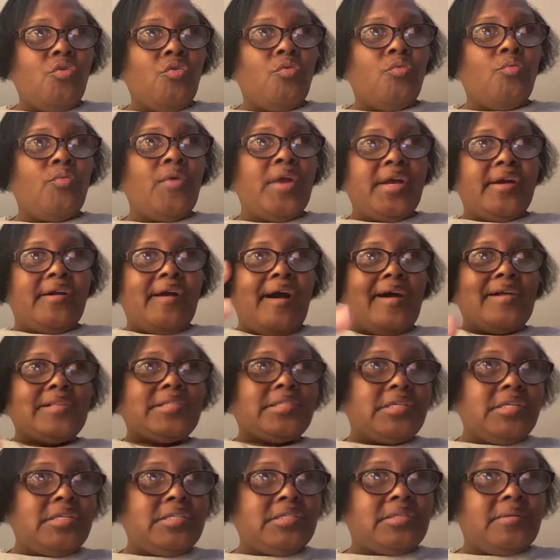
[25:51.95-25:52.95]
when God
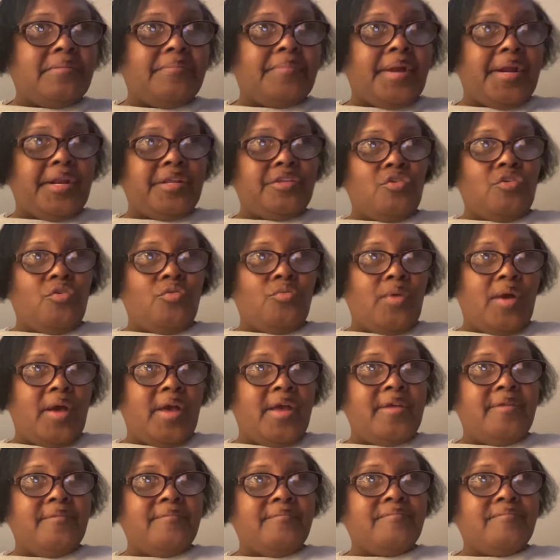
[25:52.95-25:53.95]
sends somebody your way,